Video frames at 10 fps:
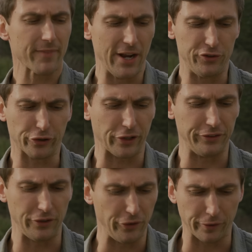it just
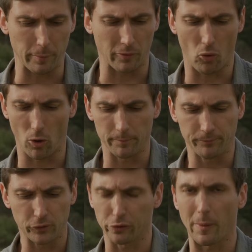continues to perform
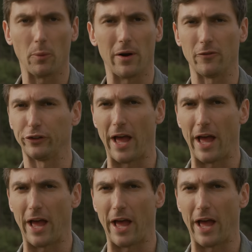despite whatever's